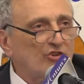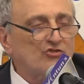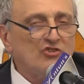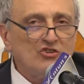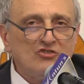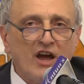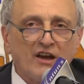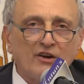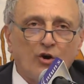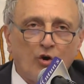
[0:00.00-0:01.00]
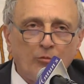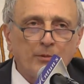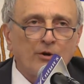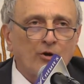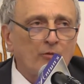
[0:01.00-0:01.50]
that she's not going to
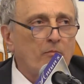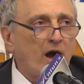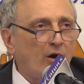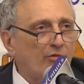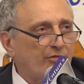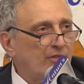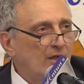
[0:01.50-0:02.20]
open her mouth.